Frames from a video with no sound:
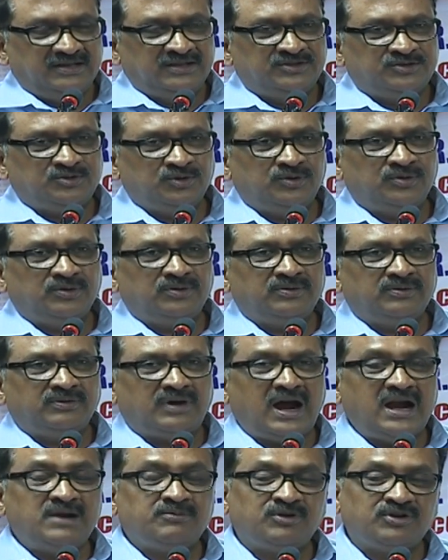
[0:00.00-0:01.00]
So,
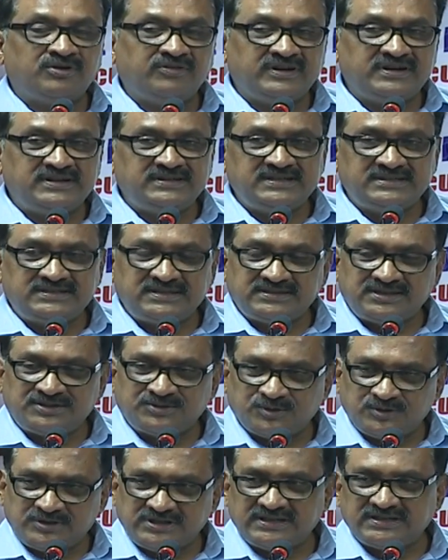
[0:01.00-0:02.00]
and moreover, this is a
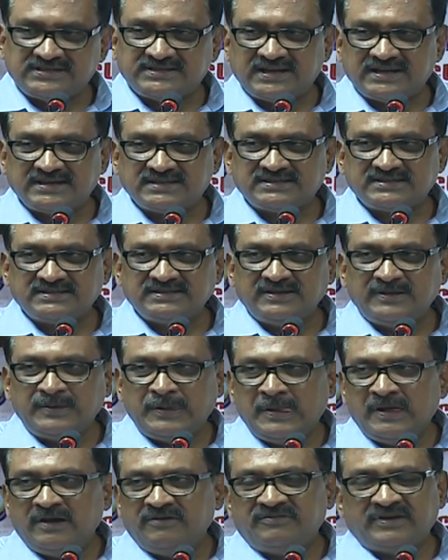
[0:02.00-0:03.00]
social science.
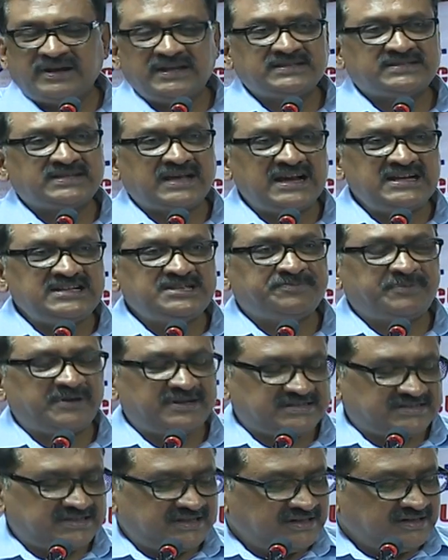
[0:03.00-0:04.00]
For a science
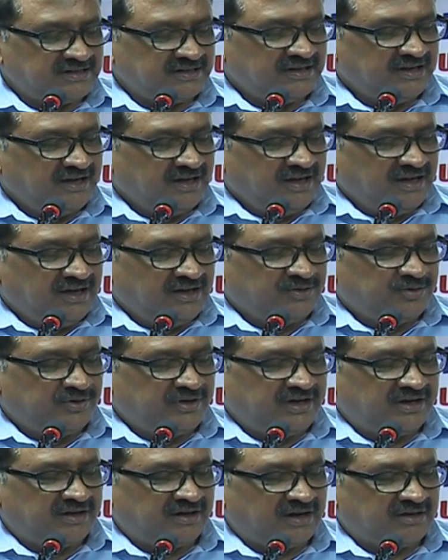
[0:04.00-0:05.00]
person, you
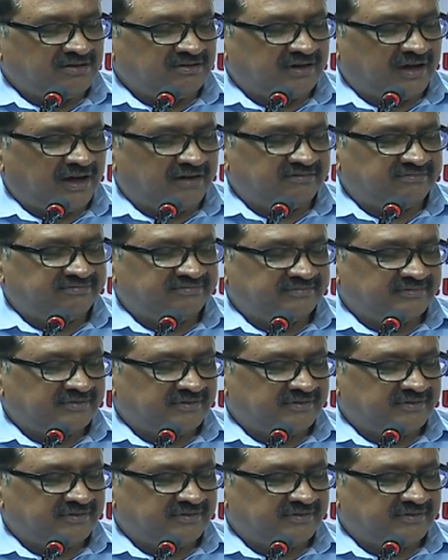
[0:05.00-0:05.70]
need not to have